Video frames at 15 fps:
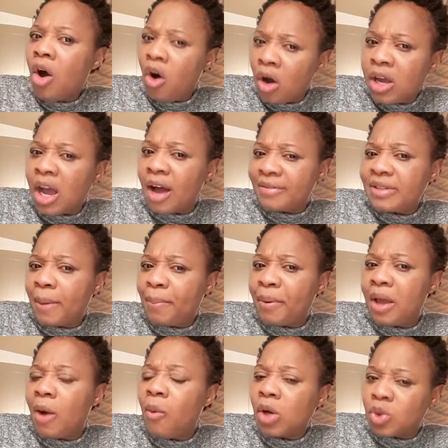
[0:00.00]
Okay, after
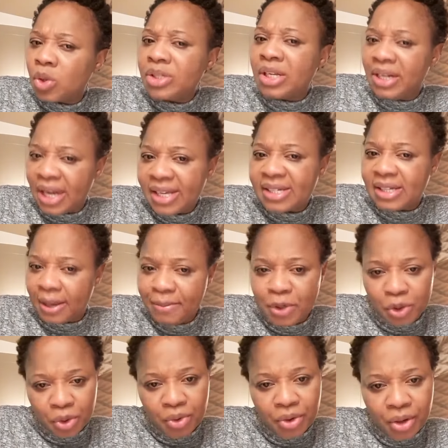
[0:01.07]
prayer, what was the next step you
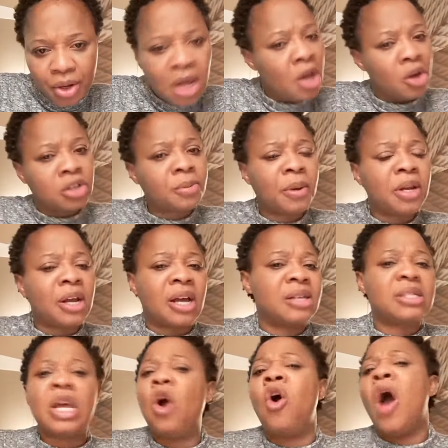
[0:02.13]
took? Because what you can
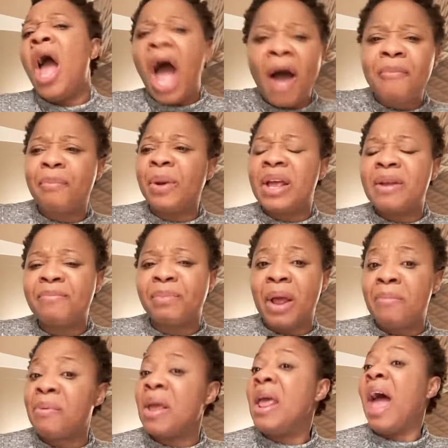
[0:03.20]
say, oh, I prayed,
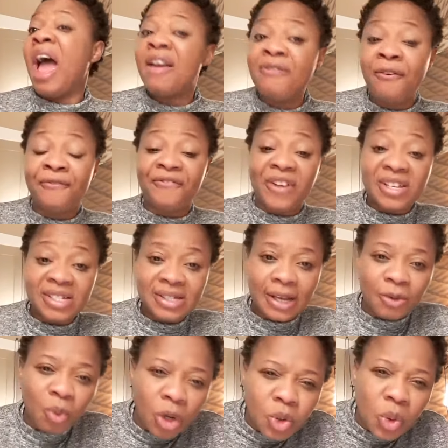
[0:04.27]
prayed, prayed, I even
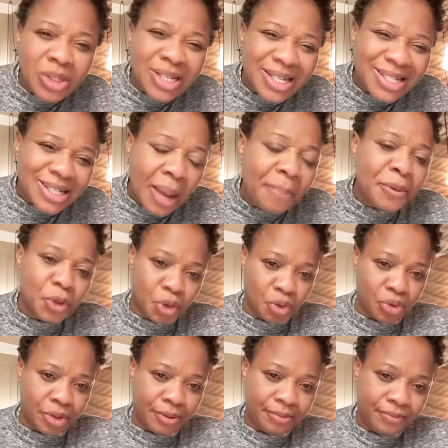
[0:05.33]
fasted. What was the step you
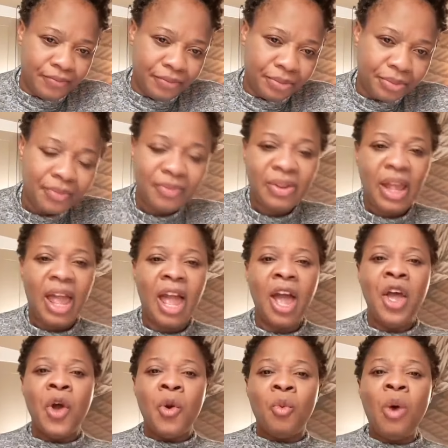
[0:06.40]
took?
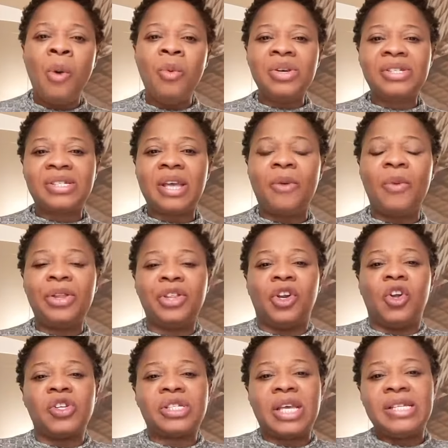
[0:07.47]
When we say, when the
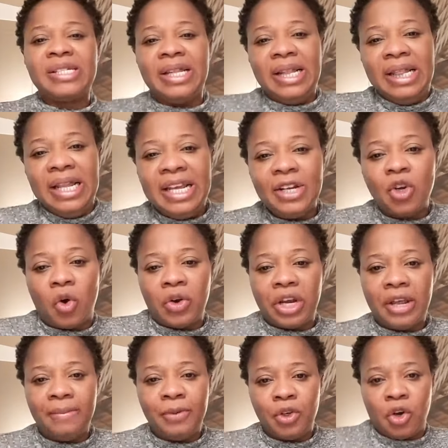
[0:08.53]
Lord says, lean on
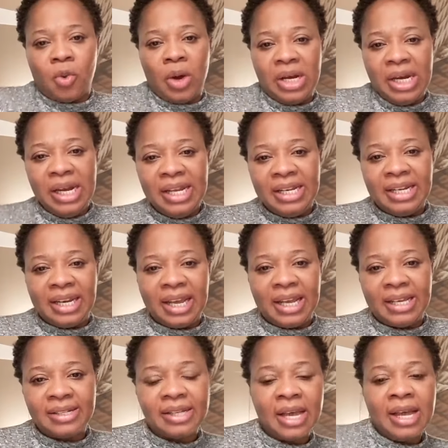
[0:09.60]
him, do you know what leaning
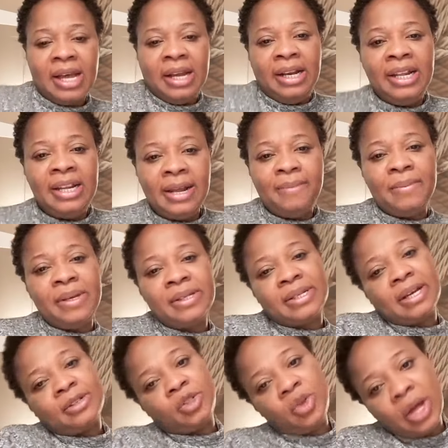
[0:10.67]
is? Leaning means
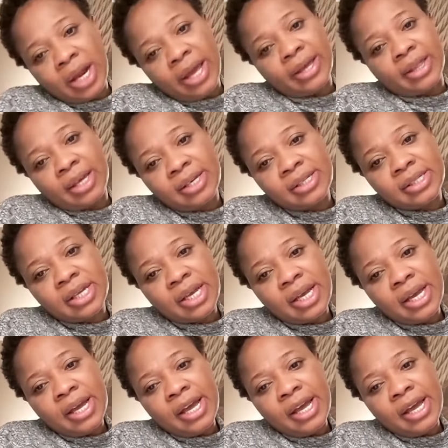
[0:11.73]
that you are like this.